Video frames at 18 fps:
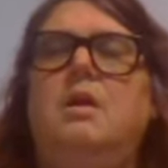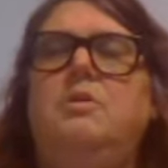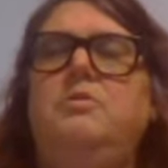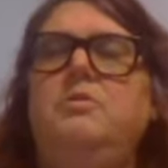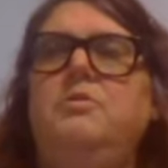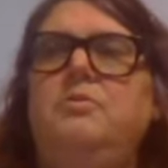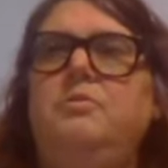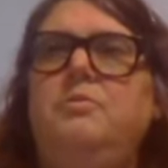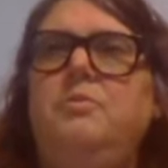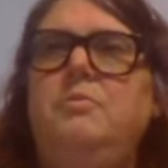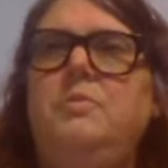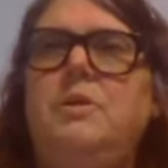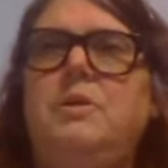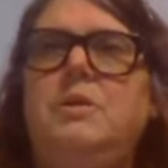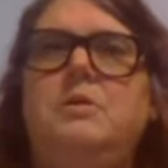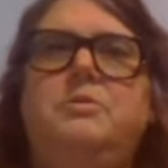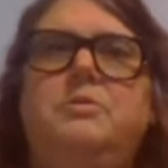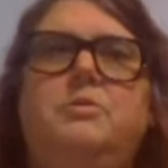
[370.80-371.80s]
Just for a
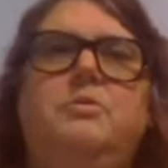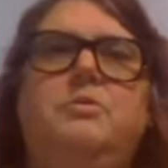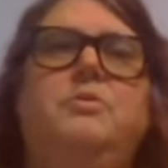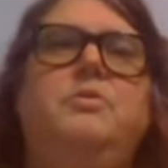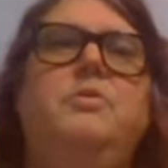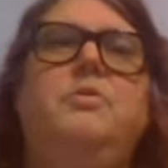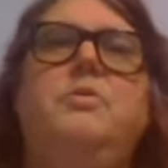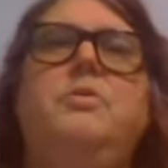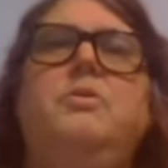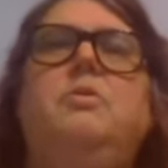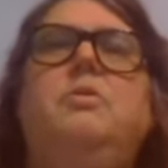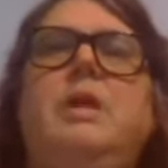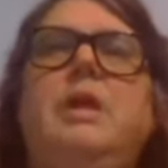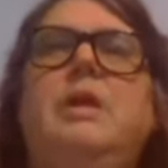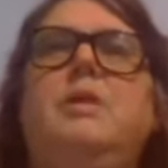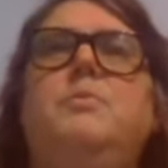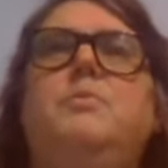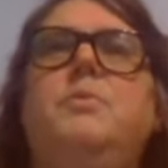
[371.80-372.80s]
minute or two so that the
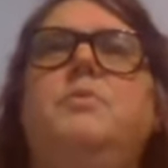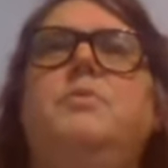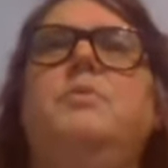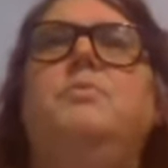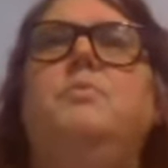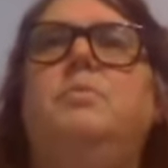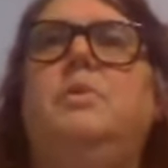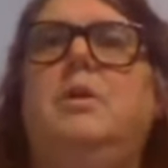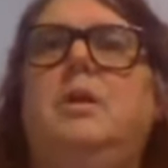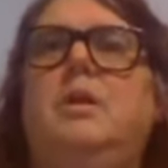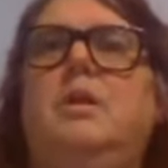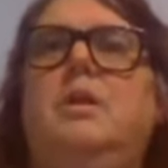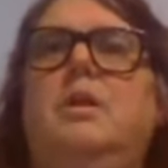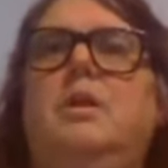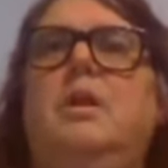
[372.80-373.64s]
link up is complete.